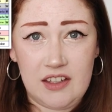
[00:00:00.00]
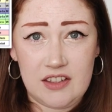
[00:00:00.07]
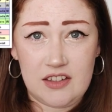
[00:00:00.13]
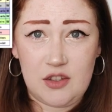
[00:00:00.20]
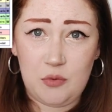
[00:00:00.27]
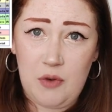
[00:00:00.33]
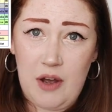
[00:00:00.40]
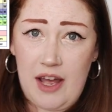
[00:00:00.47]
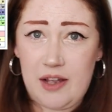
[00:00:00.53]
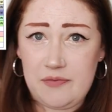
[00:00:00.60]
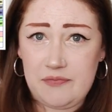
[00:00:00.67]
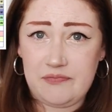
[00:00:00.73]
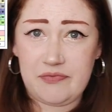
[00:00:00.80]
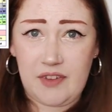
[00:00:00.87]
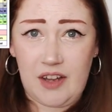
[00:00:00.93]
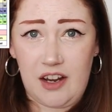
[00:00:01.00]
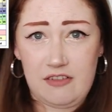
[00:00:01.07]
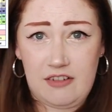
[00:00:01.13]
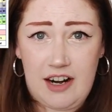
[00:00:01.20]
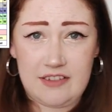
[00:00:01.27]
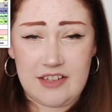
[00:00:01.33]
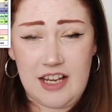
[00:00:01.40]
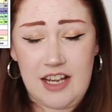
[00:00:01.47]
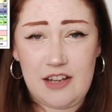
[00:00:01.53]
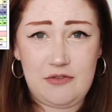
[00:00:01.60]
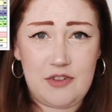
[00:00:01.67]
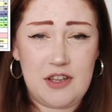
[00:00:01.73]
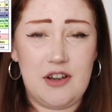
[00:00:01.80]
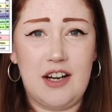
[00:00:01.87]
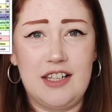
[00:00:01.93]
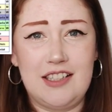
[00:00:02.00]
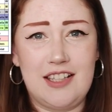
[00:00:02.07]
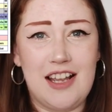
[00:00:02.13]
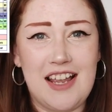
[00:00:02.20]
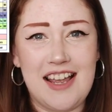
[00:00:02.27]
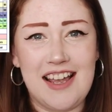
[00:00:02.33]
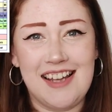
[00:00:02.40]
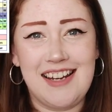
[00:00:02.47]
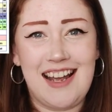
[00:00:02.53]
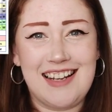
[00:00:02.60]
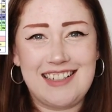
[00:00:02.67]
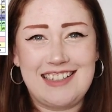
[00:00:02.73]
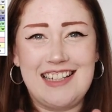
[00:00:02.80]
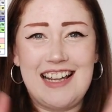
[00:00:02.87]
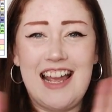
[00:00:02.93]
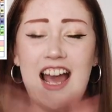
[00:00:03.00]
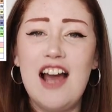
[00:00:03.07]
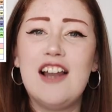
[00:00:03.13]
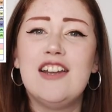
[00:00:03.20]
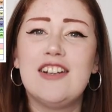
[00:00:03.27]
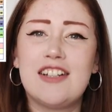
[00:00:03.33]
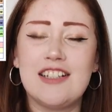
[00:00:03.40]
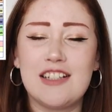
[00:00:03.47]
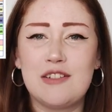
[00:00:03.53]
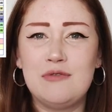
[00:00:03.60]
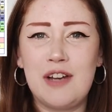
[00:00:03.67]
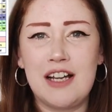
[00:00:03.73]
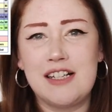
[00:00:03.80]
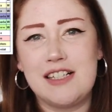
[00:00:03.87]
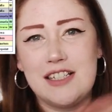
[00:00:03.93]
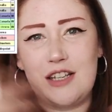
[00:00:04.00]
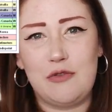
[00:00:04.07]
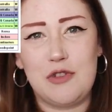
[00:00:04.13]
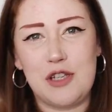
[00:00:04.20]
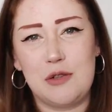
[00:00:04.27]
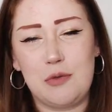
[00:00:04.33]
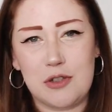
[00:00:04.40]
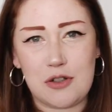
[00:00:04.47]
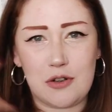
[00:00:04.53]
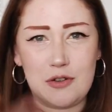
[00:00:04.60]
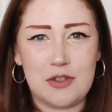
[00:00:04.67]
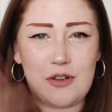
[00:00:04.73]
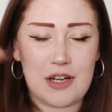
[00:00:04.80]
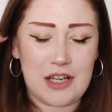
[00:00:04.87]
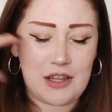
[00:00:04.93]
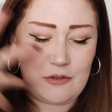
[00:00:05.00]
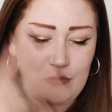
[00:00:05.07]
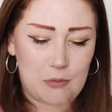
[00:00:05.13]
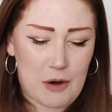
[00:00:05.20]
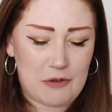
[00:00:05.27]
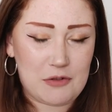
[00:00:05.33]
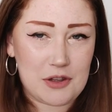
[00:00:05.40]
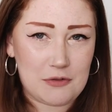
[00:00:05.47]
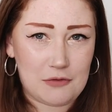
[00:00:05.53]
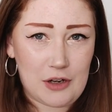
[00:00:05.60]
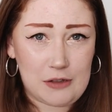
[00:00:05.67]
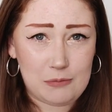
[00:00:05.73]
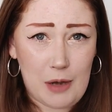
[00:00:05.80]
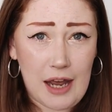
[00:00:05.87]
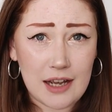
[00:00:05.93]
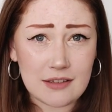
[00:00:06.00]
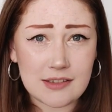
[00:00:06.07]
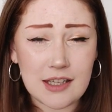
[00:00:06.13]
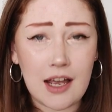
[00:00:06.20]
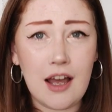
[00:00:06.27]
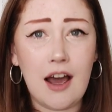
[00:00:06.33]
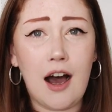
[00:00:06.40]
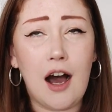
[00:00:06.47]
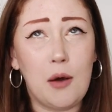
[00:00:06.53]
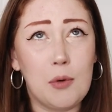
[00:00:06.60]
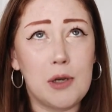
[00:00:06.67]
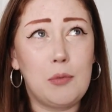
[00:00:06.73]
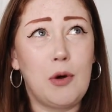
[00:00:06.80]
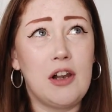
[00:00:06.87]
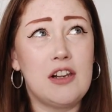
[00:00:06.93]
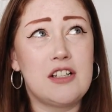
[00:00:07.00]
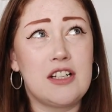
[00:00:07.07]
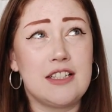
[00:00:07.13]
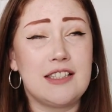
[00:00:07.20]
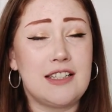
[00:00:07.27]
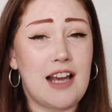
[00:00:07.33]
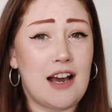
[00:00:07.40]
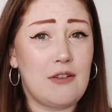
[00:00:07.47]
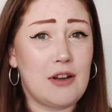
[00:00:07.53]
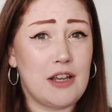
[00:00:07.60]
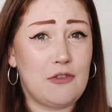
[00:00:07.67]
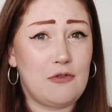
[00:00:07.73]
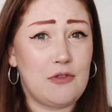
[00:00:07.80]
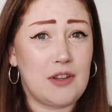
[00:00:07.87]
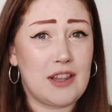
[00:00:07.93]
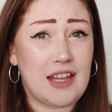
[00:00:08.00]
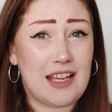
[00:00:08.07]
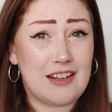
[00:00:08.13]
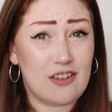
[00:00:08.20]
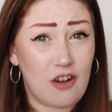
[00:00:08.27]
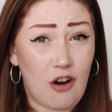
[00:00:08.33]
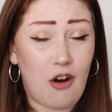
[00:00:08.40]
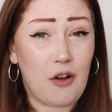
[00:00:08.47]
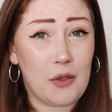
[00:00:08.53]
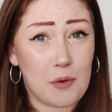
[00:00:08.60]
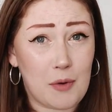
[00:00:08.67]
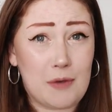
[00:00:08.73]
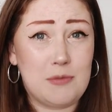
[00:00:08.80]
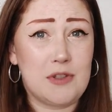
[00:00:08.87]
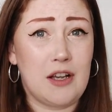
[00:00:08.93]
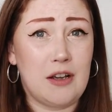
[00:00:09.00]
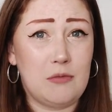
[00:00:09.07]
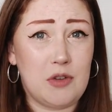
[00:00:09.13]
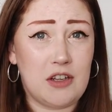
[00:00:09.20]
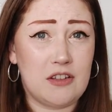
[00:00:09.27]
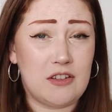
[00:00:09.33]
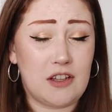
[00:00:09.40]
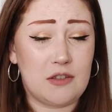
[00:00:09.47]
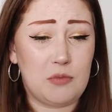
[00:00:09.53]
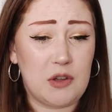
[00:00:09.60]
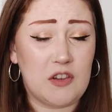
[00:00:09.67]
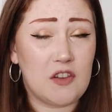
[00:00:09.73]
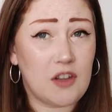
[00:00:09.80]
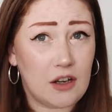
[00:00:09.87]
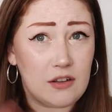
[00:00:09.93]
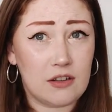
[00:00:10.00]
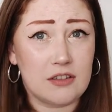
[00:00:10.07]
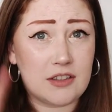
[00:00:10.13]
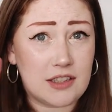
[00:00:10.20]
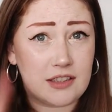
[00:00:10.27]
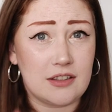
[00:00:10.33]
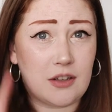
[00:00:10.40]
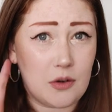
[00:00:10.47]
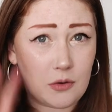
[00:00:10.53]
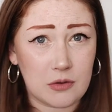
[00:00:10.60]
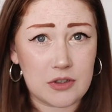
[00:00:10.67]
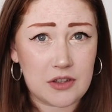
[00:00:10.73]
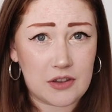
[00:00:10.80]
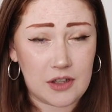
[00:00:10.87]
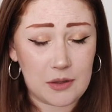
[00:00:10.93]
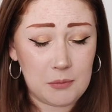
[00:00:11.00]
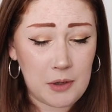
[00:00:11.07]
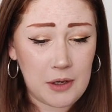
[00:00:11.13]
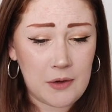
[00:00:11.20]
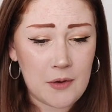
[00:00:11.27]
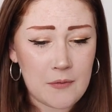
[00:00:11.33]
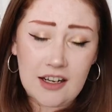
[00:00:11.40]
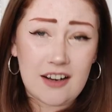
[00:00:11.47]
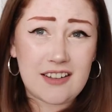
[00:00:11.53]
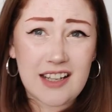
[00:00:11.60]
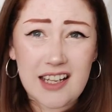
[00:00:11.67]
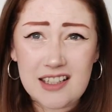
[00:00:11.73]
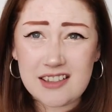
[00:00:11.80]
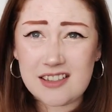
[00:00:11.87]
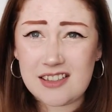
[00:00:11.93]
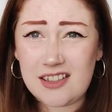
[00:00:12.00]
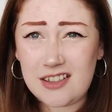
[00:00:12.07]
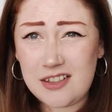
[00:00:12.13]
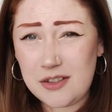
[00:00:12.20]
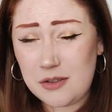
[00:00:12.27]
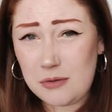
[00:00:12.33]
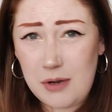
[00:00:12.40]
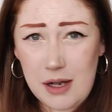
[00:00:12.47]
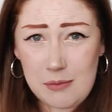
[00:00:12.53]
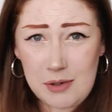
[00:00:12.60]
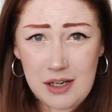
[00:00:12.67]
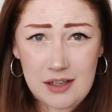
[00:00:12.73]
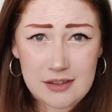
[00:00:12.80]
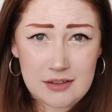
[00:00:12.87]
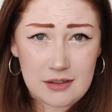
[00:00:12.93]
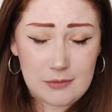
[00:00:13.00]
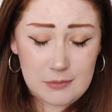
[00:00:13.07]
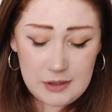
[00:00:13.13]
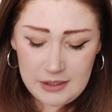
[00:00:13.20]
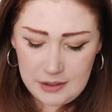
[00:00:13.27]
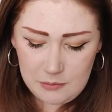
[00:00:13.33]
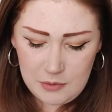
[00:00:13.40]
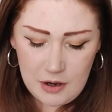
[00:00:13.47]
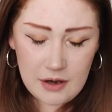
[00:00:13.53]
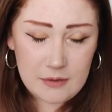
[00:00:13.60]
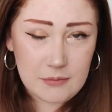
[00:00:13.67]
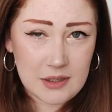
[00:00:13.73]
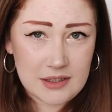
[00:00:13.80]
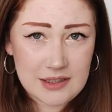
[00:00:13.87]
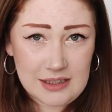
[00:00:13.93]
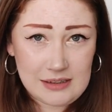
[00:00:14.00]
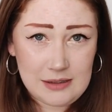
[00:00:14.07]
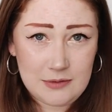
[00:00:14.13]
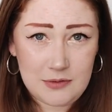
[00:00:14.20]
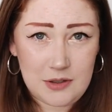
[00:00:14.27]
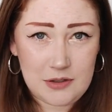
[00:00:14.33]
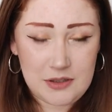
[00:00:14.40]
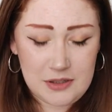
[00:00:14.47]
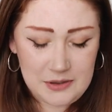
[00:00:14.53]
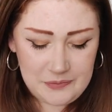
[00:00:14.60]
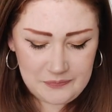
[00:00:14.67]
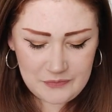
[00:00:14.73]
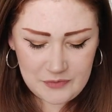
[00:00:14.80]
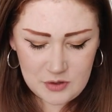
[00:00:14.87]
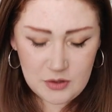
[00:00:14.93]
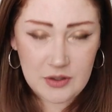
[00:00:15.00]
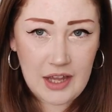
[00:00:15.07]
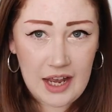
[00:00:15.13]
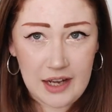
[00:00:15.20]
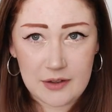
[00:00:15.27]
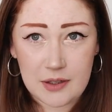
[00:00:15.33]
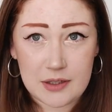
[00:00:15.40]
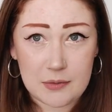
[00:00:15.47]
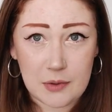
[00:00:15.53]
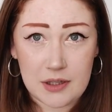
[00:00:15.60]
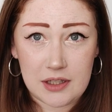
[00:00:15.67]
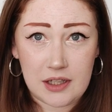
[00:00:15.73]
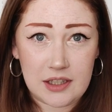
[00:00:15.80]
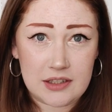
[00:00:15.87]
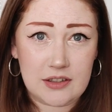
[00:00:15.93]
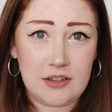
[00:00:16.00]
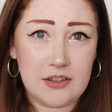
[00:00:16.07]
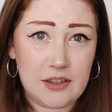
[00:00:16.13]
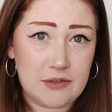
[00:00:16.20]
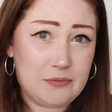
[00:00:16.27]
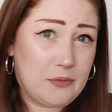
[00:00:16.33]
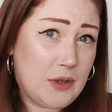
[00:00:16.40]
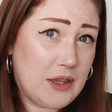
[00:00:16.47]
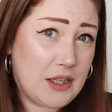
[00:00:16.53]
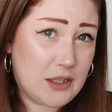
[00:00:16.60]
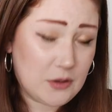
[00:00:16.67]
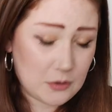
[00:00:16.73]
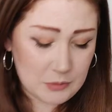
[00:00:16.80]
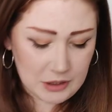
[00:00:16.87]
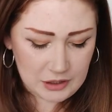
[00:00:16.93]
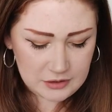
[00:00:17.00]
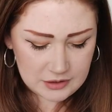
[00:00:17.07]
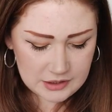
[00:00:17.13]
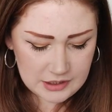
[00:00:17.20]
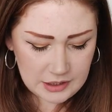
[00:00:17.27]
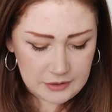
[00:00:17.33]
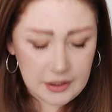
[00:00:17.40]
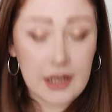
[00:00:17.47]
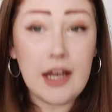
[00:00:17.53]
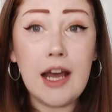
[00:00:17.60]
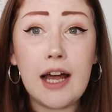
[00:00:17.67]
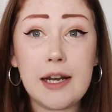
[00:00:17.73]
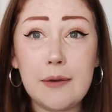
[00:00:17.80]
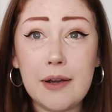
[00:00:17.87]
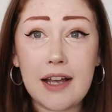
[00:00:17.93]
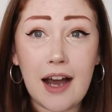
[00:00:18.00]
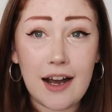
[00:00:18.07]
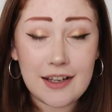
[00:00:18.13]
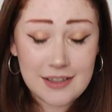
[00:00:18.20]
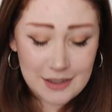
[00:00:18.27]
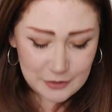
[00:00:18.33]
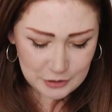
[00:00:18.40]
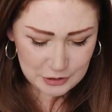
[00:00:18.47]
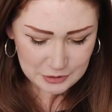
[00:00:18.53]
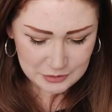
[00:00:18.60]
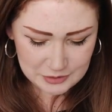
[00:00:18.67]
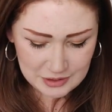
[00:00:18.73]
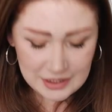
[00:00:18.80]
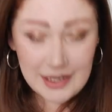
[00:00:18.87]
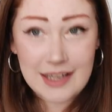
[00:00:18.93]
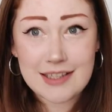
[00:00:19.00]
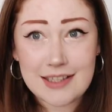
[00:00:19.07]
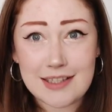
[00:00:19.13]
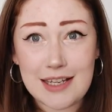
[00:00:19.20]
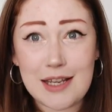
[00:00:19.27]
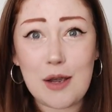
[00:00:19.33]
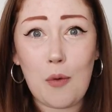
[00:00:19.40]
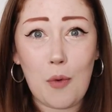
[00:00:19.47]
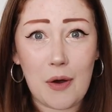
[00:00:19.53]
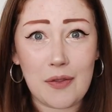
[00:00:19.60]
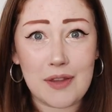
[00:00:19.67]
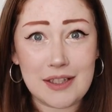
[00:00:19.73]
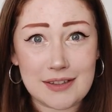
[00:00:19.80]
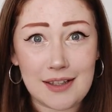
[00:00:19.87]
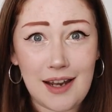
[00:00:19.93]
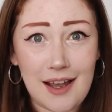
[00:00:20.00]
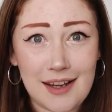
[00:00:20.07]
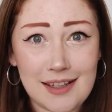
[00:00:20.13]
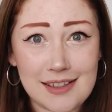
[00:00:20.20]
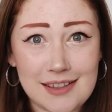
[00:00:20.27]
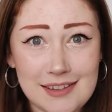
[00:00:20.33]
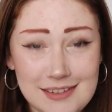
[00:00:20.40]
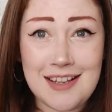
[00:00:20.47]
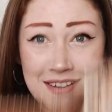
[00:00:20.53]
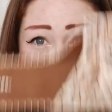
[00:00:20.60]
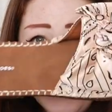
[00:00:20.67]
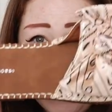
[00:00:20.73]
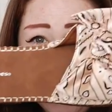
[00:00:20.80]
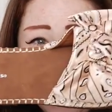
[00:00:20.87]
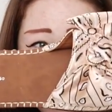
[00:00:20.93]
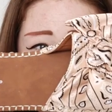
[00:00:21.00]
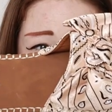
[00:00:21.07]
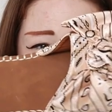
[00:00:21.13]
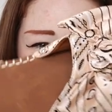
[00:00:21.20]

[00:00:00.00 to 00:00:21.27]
somewhere around here for you guys, so you can actually look at the conversions if you did want to order anything from everything £5. I will apologize now if they're not on the website because it's been so long since I ordered them. Oh yeah, and just so you're aware, my lights aren't working behind me, so I've got to sort that out. That's why the lights aren't on when they're normally on. So anyway, Ideal Shoes, let's see what these are like. So this is the